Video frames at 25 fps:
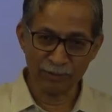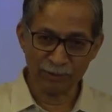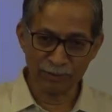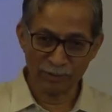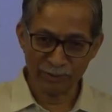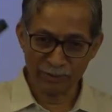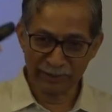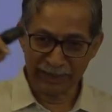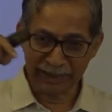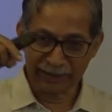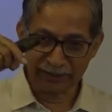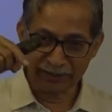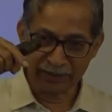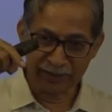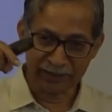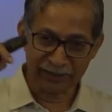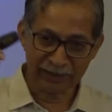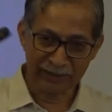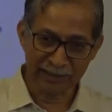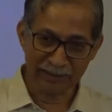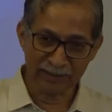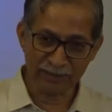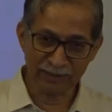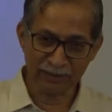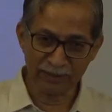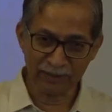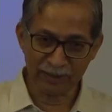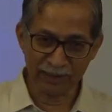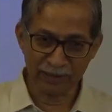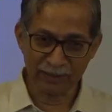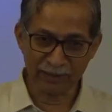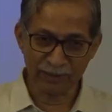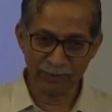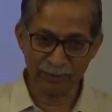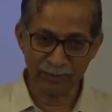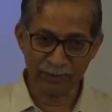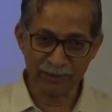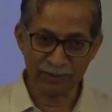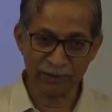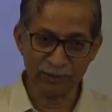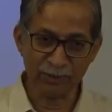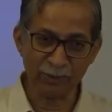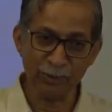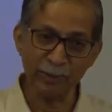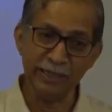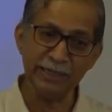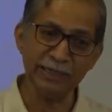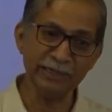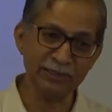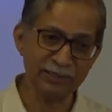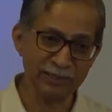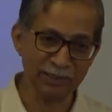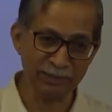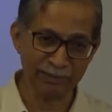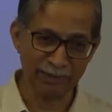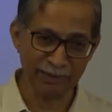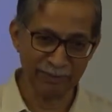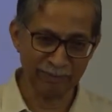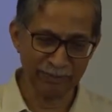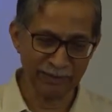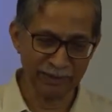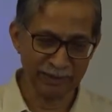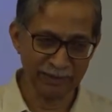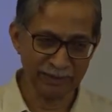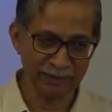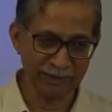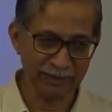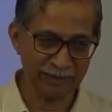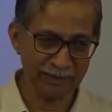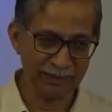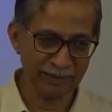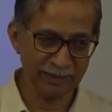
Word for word: to the existing truss with two additional members.